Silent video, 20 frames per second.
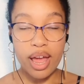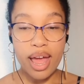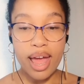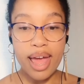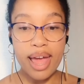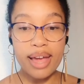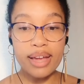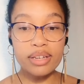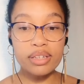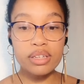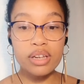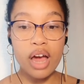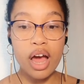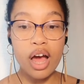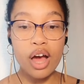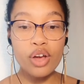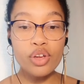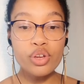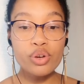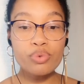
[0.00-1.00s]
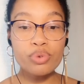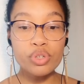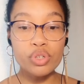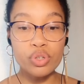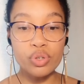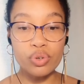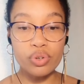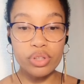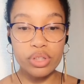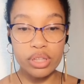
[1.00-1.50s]
And how you would
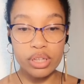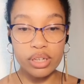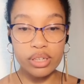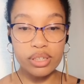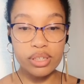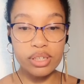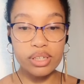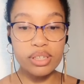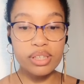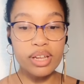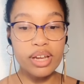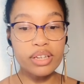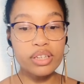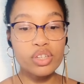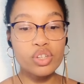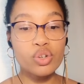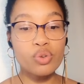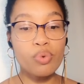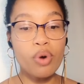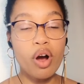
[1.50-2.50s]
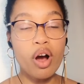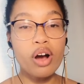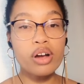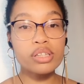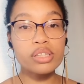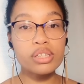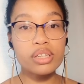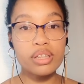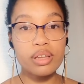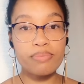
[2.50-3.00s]
do this is that you will
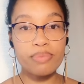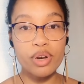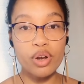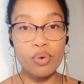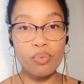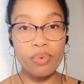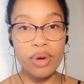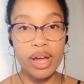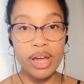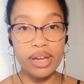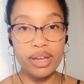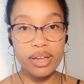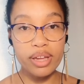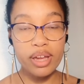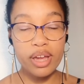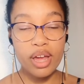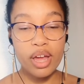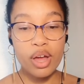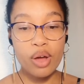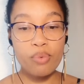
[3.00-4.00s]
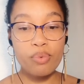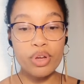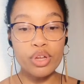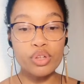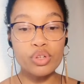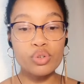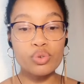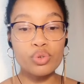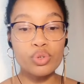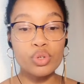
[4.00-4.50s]
answer them in a way where
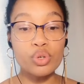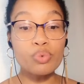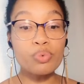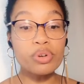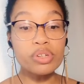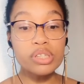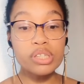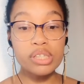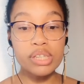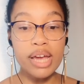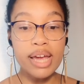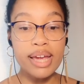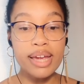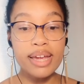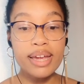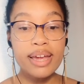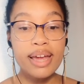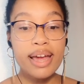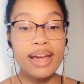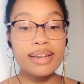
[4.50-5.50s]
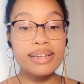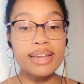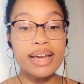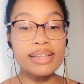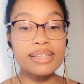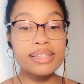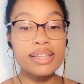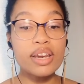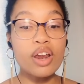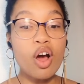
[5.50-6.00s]
you will say,
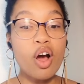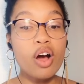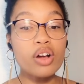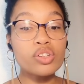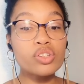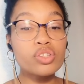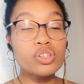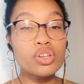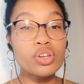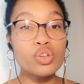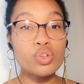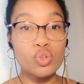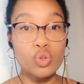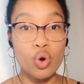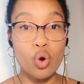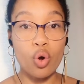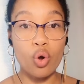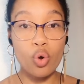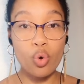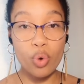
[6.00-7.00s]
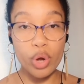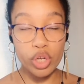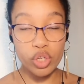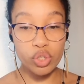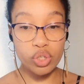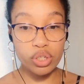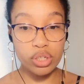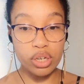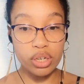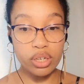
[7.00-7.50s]
does that answer your
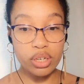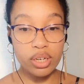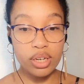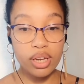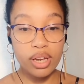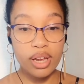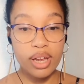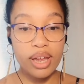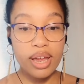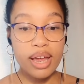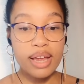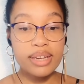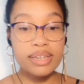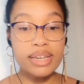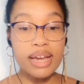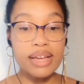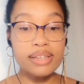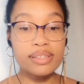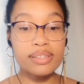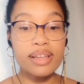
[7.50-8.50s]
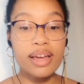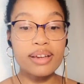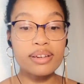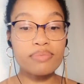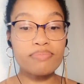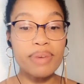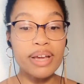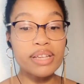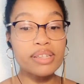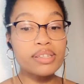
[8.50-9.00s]
question? Does that
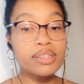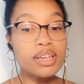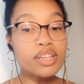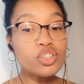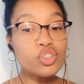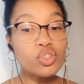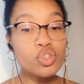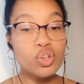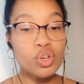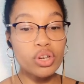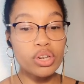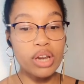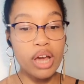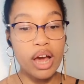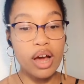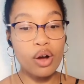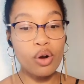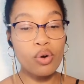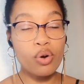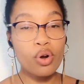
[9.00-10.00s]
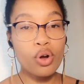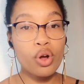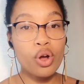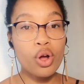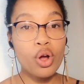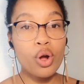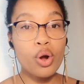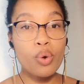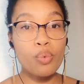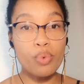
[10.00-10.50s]
make sense to you now?
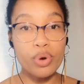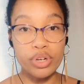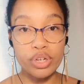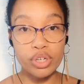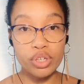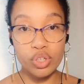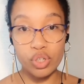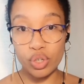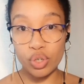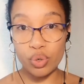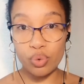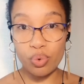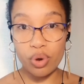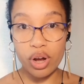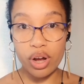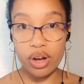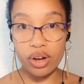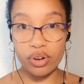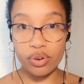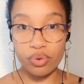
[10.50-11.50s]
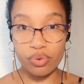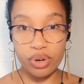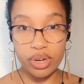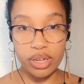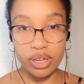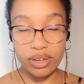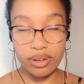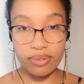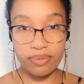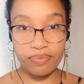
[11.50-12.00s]
Wouldn't you agree?